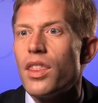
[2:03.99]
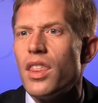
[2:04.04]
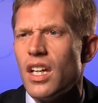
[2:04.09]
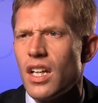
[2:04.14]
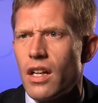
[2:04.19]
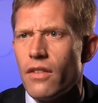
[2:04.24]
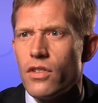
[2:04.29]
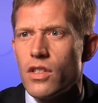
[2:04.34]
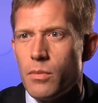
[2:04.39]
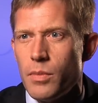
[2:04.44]

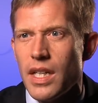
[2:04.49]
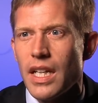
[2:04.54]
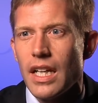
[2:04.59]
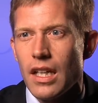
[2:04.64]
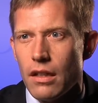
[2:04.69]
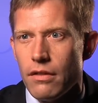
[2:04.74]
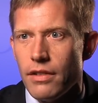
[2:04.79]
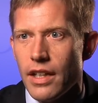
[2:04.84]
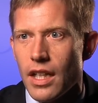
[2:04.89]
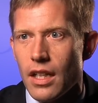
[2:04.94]
think of as being
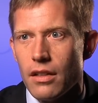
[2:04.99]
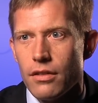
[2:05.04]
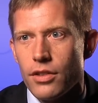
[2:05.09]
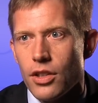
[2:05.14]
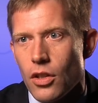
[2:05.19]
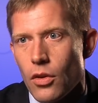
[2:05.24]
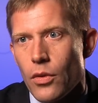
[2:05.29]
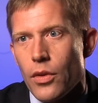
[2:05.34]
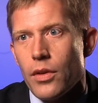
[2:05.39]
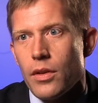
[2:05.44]
innovative,
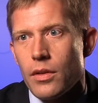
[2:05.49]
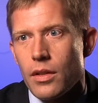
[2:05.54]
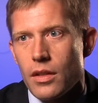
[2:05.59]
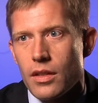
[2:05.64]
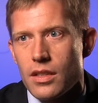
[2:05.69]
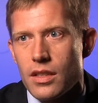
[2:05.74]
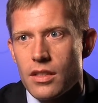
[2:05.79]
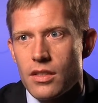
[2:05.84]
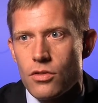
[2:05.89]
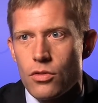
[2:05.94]
you know, the
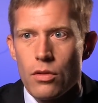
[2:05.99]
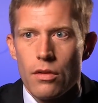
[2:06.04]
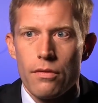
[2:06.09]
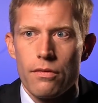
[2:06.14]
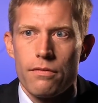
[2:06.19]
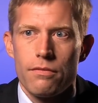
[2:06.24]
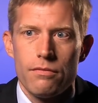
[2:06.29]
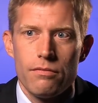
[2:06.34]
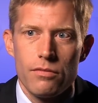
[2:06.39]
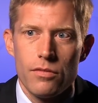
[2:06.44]
sort
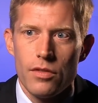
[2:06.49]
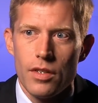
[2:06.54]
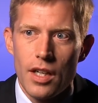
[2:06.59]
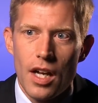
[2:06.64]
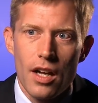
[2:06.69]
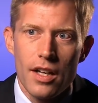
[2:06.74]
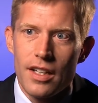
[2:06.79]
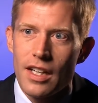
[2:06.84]
of uh,